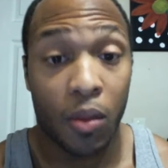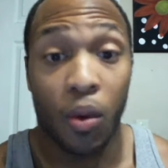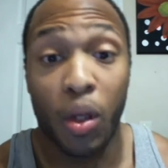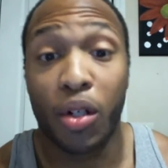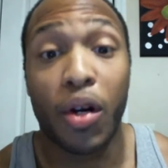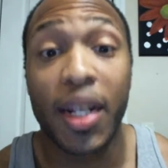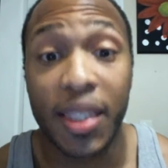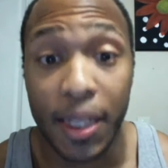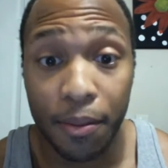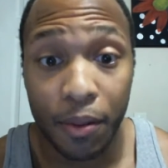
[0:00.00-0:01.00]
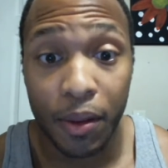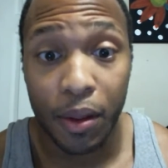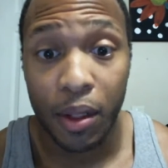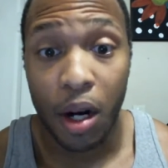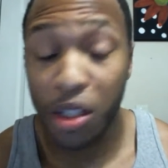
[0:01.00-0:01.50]
We're crazy.
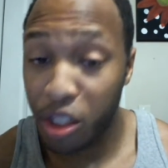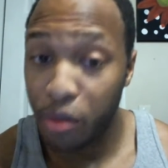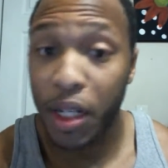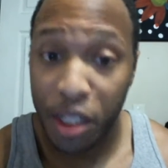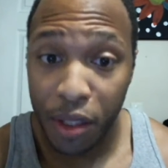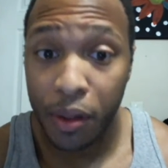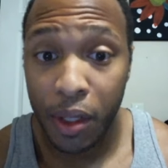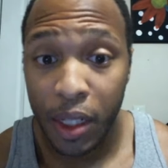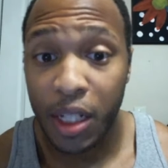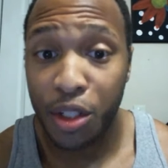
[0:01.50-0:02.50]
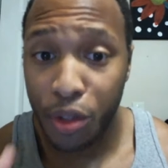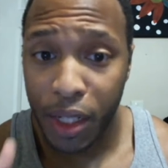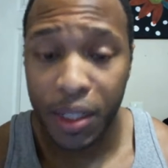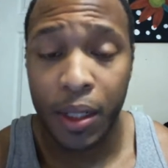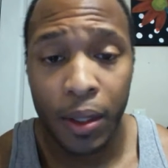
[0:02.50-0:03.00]
Our generation is
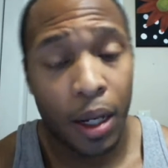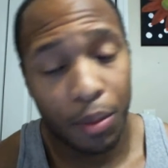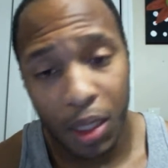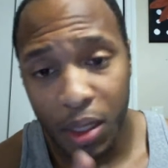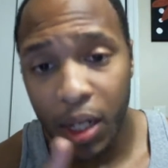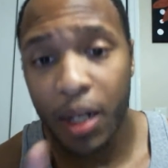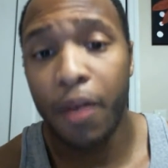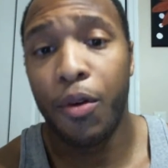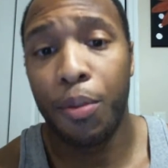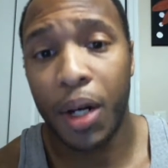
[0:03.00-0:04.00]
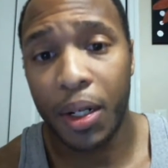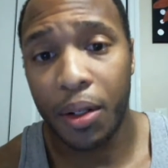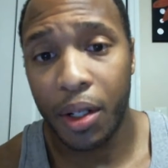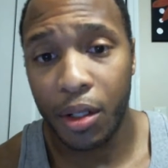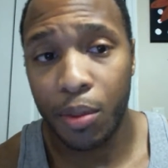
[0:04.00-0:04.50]
crazy. I'm not saying everybody
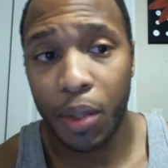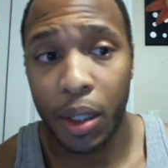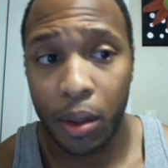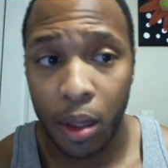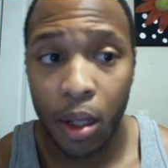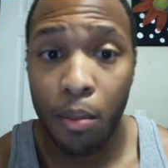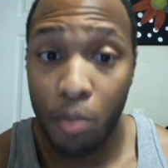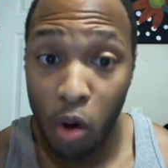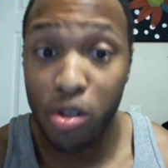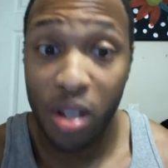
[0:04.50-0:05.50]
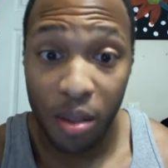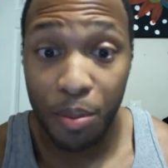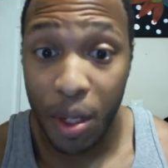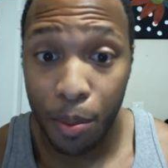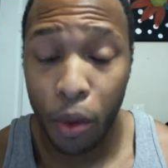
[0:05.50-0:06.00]
is, but most of the
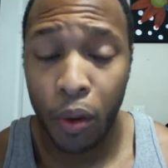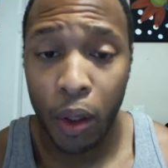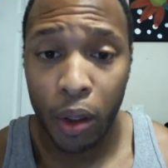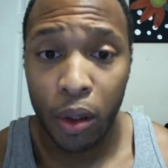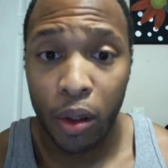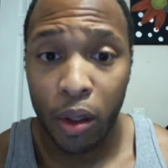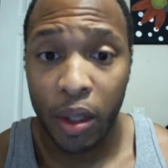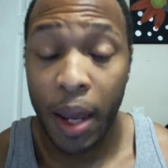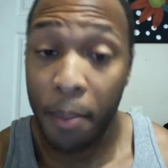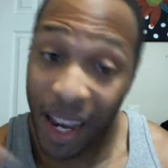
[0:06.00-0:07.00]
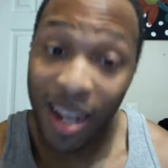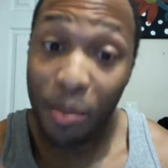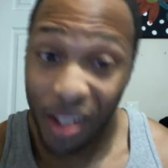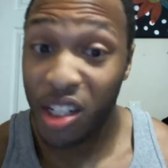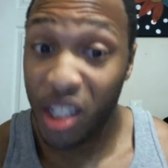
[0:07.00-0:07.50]
people that make up
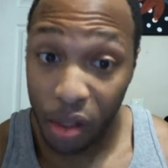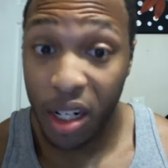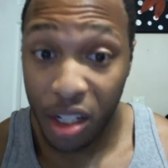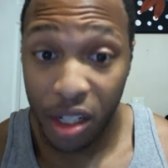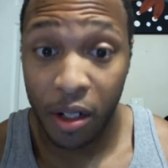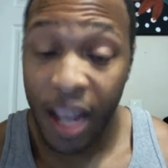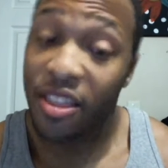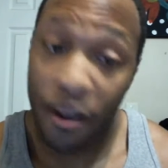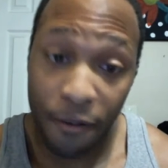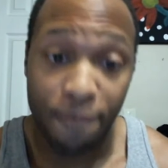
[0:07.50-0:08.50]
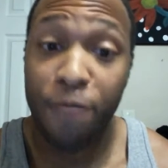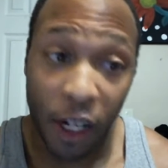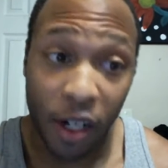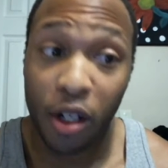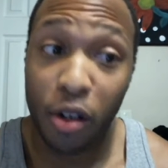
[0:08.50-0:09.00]
our generation, they're
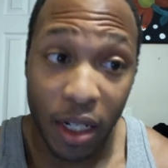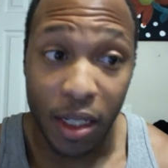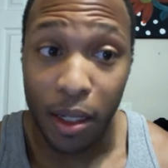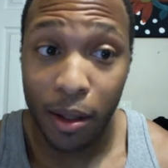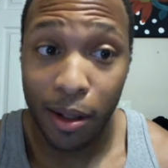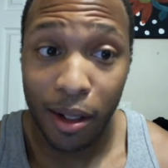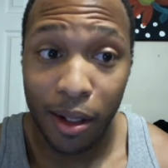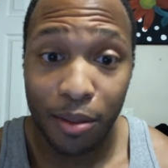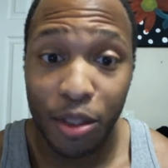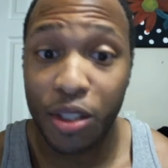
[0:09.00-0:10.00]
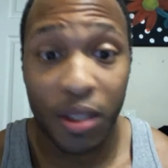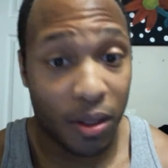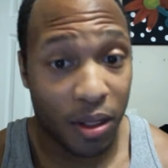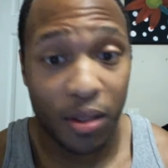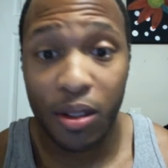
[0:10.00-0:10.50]
freaking crazy. Just
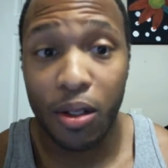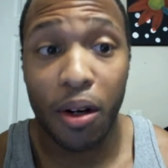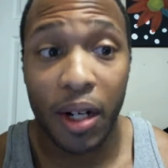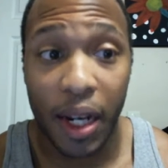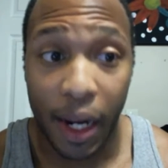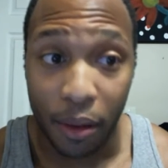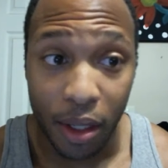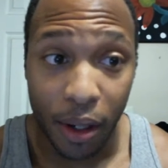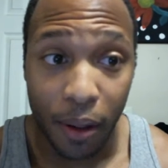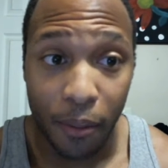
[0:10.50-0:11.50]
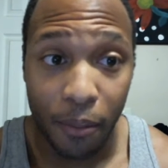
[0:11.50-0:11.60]
throwing that out there.